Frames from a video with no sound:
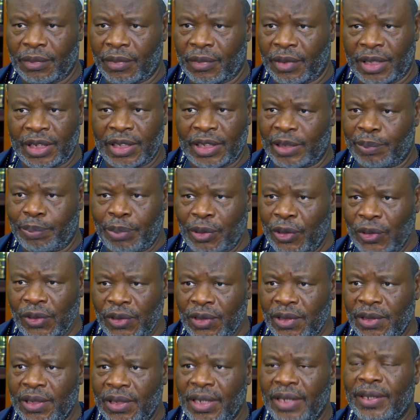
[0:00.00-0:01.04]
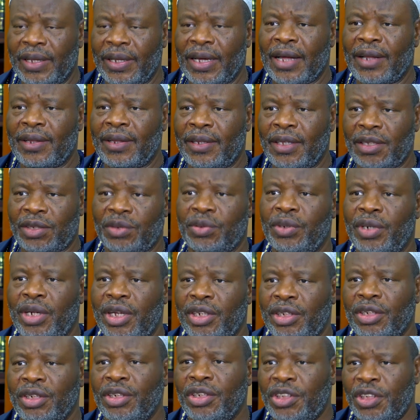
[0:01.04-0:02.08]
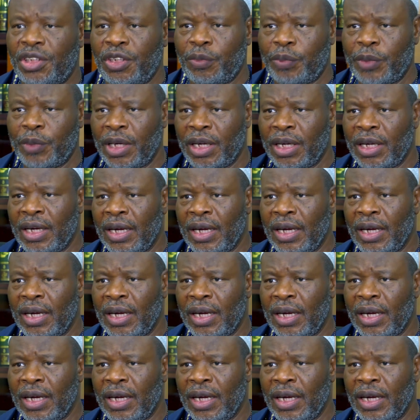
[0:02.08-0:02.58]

this bond and they had this relationship,